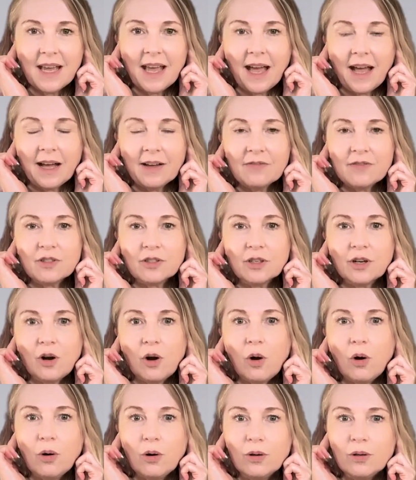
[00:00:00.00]
after a
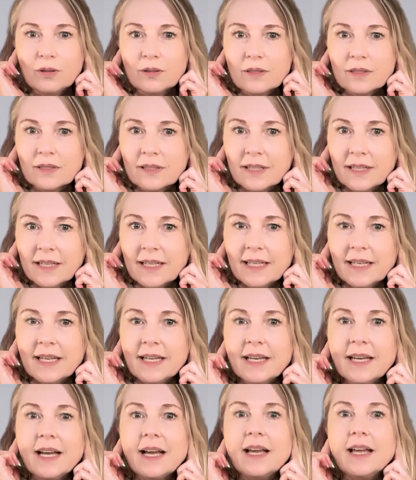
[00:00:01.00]
hold,
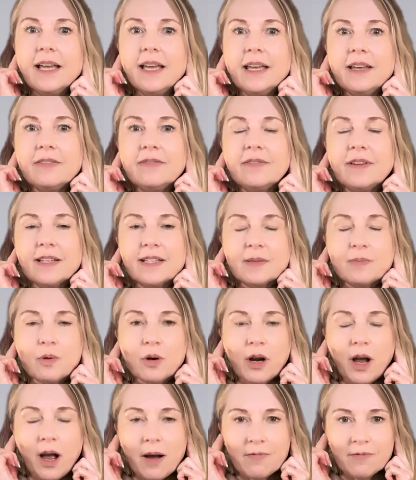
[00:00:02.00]
if that's more
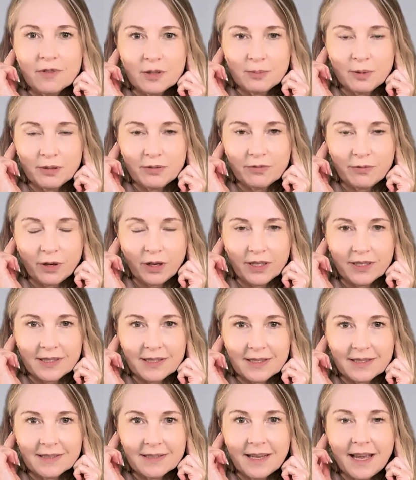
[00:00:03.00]
comfortable for
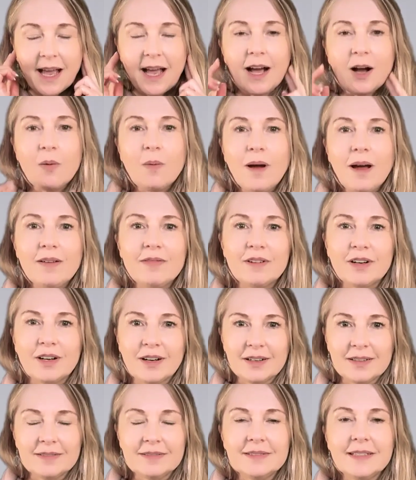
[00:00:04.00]
us.
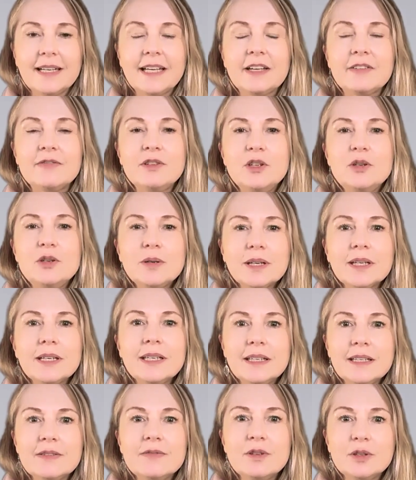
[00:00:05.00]
However, if you can
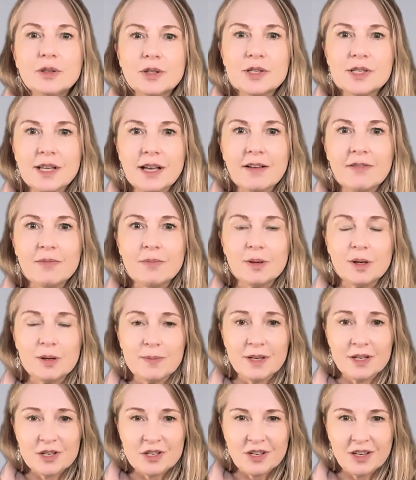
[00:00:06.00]
give yourself
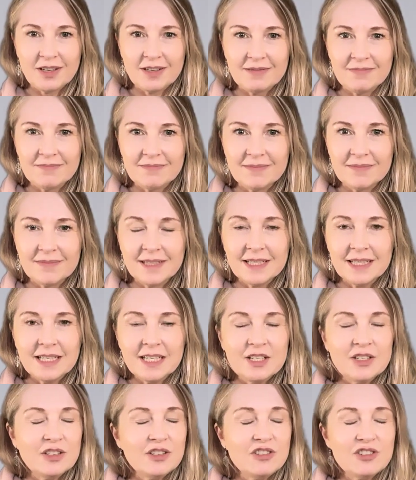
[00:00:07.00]
permission
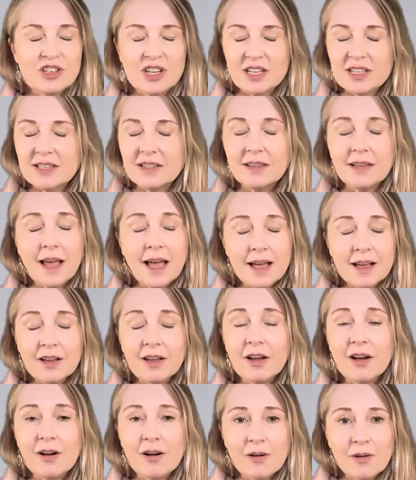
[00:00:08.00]
to just let
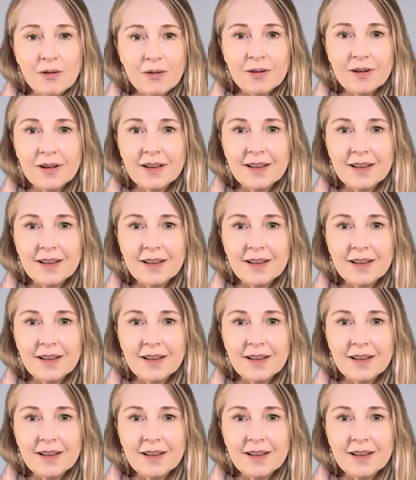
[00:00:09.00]
go,